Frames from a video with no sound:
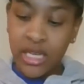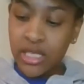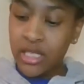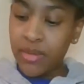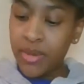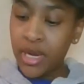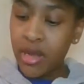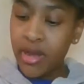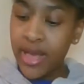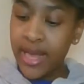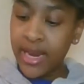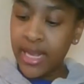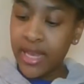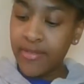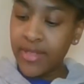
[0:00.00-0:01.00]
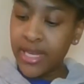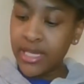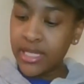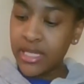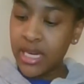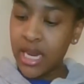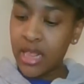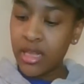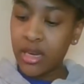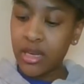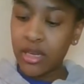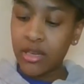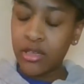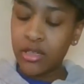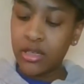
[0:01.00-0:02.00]
So I'm going to go ahead and give these another
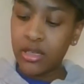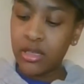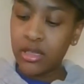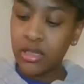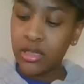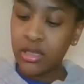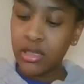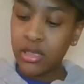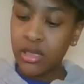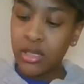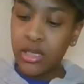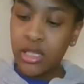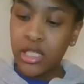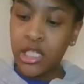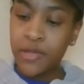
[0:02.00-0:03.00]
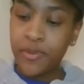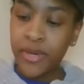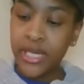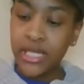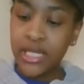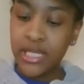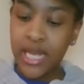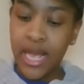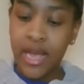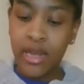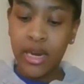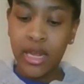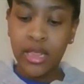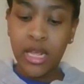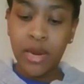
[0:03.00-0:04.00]
good spritz
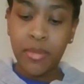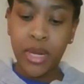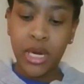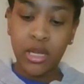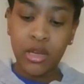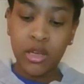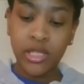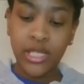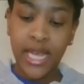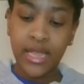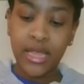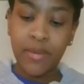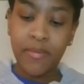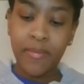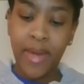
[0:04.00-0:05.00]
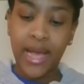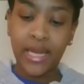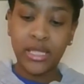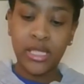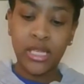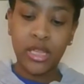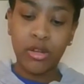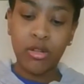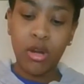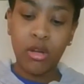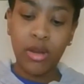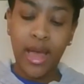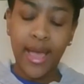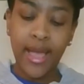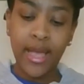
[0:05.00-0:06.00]
down, and then I'm going to go take them back to the grow
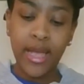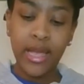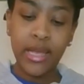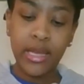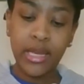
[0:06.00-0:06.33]
light